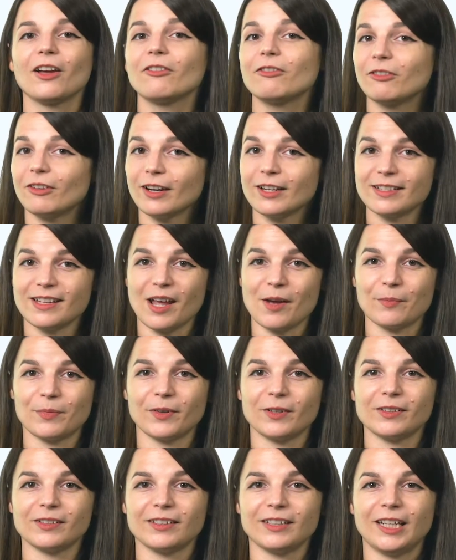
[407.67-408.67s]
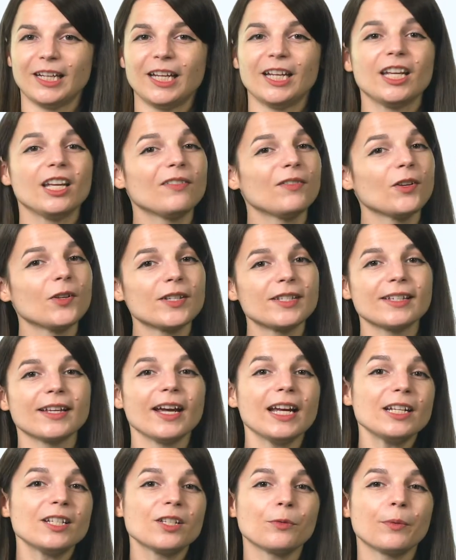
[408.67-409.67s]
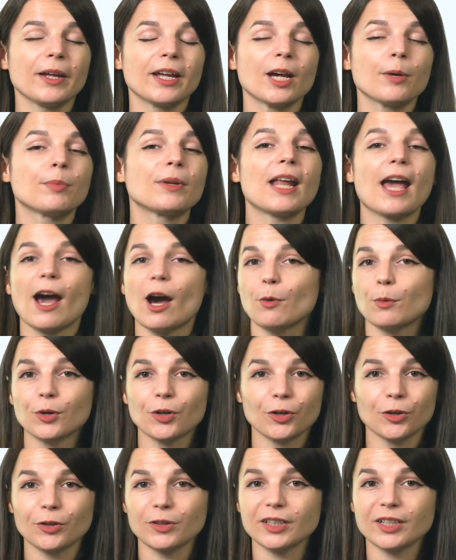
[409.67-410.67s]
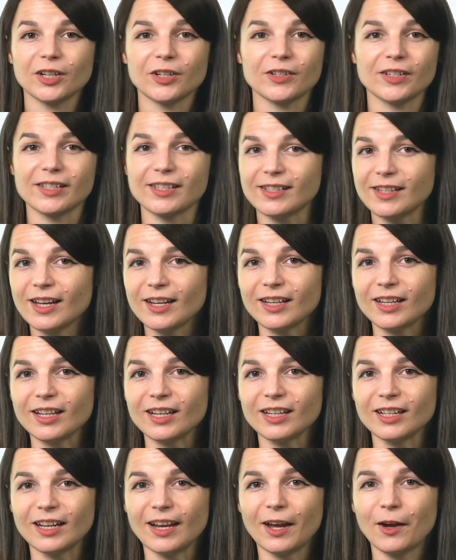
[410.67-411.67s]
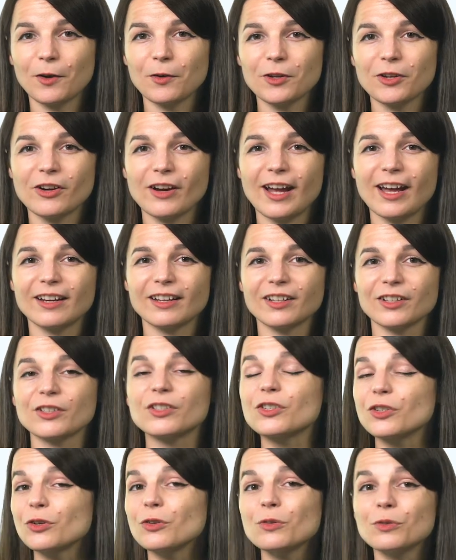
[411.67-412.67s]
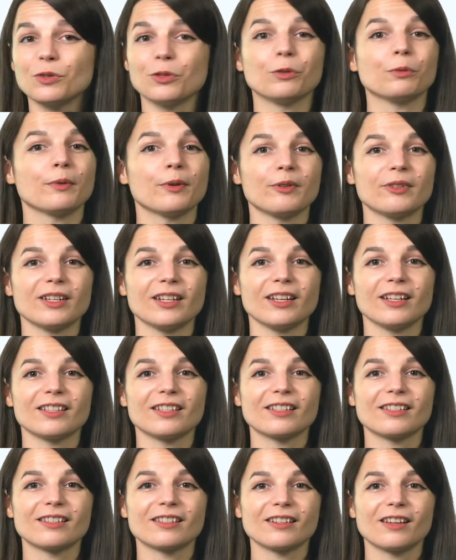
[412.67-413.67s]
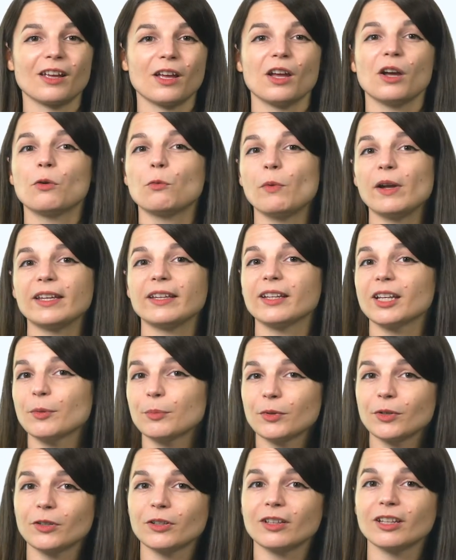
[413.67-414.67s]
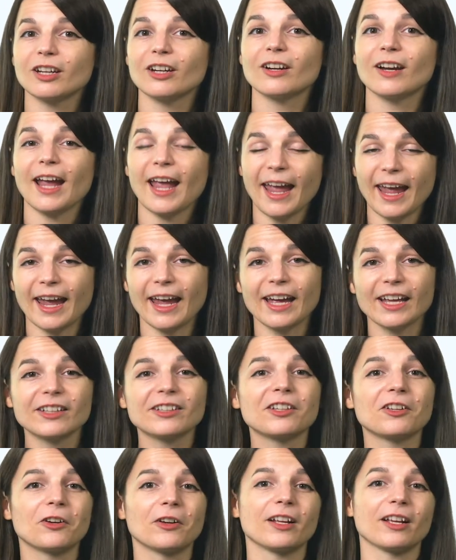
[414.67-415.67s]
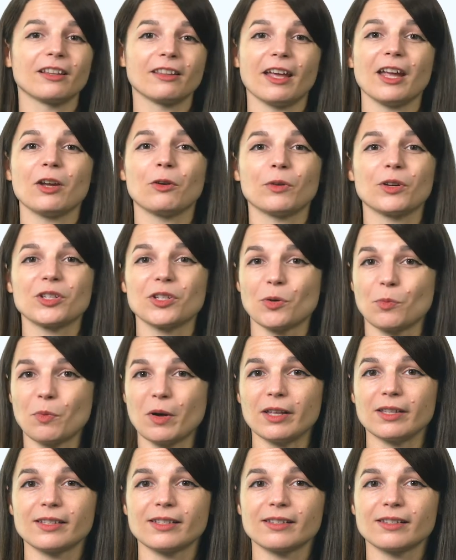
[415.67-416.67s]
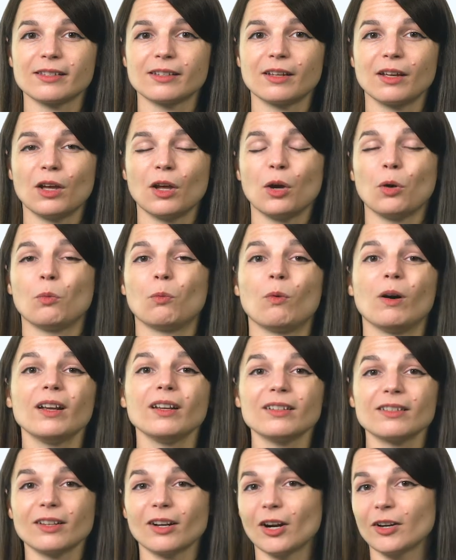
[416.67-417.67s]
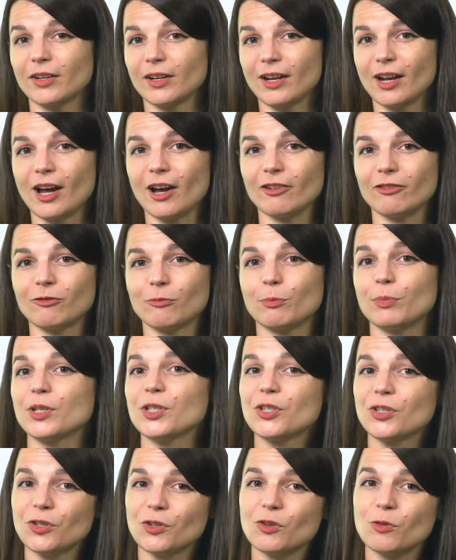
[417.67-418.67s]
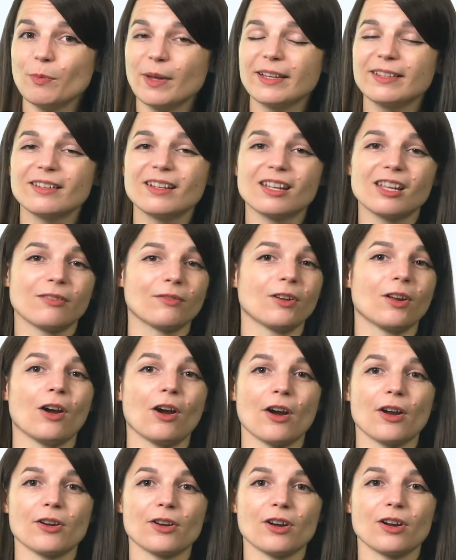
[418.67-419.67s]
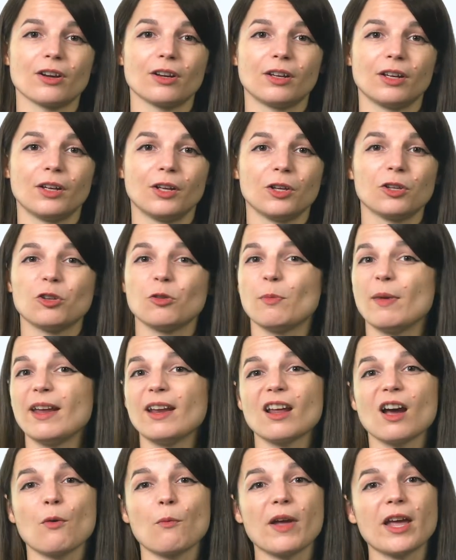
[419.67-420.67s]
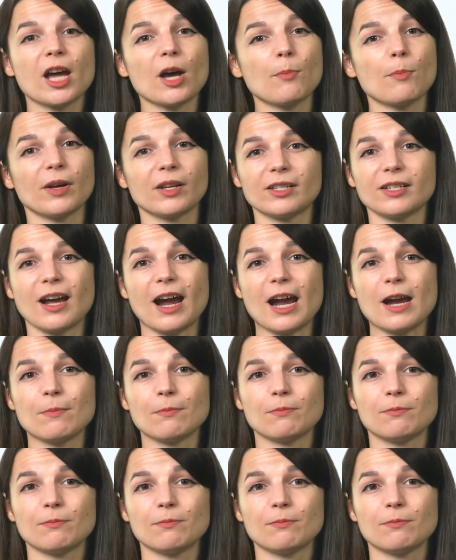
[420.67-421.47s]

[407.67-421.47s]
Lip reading: For example, if you decide to wake up an hour earlier to study, now you're adding 2 new routines. Waking up earlier and learning a language at once. 1 is hard enough, but 2 makes it even harder. You may not wake up on time.